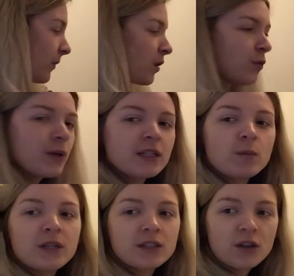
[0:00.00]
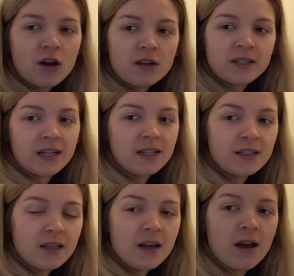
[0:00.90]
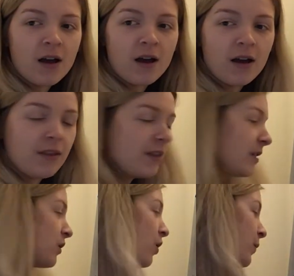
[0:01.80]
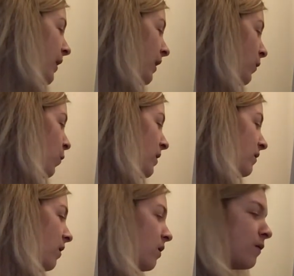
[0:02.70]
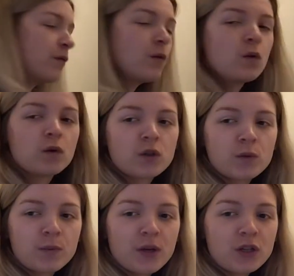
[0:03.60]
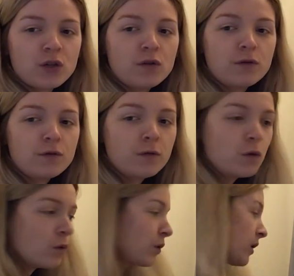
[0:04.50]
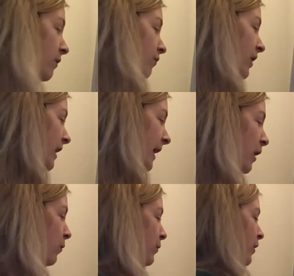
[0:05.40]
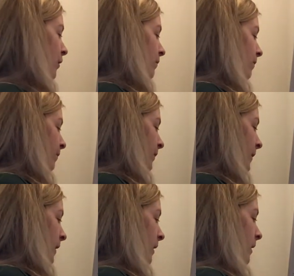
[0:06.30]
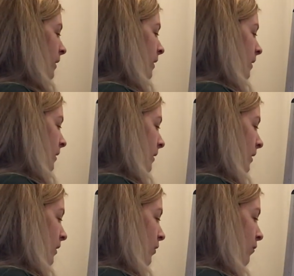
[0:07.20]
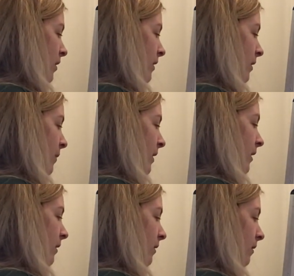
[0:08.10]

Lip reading: the reason we started this topic with our 4s was because your 4s can really help you. So let's just write these back in.